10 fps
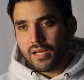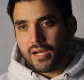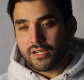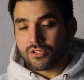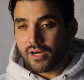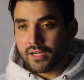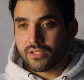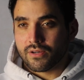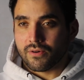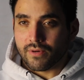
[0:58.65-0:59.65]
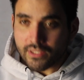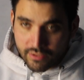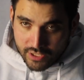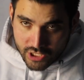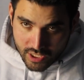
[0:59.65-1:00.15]
I tried to go into
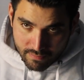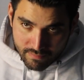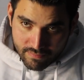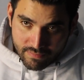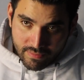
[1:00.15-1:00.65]
the gym,